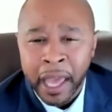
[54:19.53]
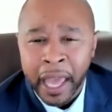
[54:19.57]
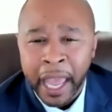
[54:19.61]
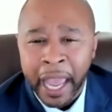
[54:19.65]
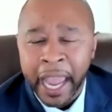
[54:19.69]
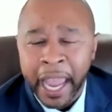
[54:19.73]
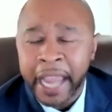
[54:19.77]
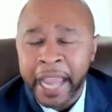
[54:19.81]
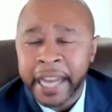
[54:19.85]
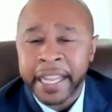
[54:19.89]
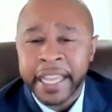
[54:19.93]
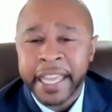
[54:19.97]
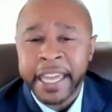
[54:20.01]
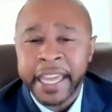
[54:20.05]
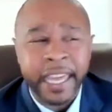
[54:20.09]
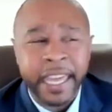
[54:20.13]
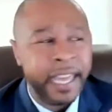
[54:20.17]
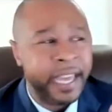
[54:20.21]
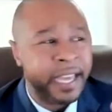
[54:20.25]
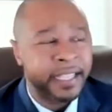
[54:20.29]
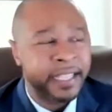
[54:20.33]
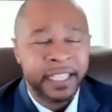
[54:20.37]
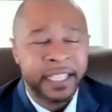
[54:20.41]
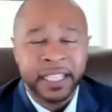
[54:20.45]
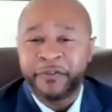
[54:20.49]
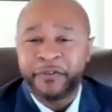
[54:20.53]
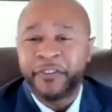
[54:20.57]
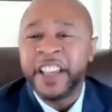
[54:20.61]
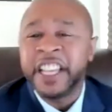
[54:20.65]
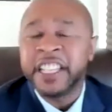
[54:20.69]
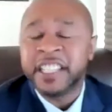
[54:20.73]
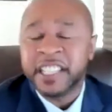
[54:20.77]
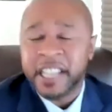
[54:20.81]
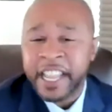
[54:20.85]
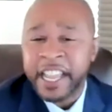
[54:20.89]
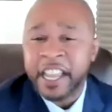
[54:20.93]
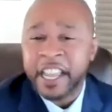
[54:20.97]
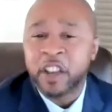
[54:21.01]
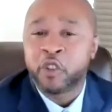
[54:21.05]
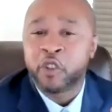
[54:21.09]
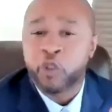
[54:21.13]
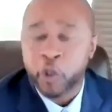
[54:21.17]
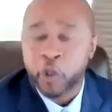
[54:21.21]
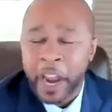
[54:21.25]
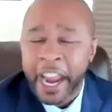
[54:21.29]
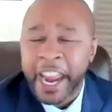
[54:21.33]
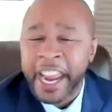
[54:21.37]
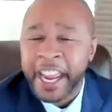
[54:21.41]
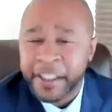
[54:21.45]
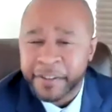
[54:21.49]
And he is visiting
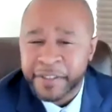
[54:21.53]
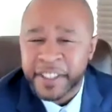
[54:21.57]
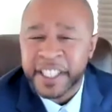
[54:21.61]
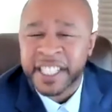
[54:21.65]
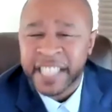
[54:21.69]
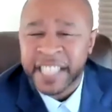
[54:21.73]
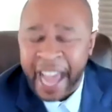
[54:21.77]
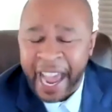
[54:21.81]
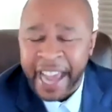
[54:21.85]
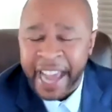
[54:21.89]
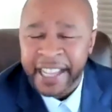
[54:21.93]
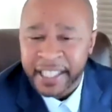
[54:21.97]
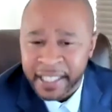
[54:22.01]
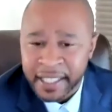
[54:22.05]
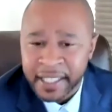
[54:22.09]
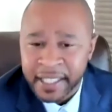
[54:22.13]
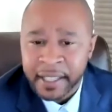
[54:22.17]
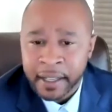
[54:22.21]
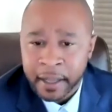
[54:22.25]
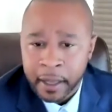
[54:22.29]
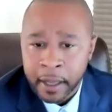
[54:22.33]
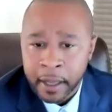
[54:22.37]
grave sites